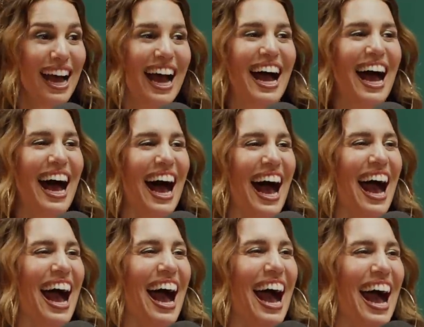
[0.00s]

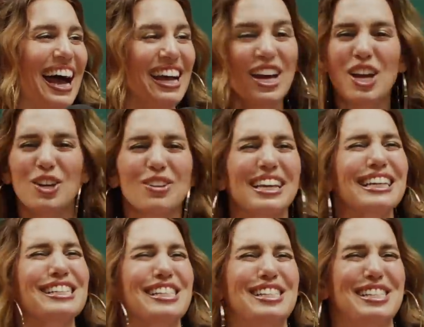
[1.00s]
I mean, they're
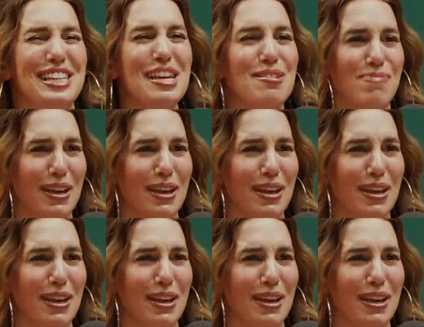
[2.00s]
great. Really deep,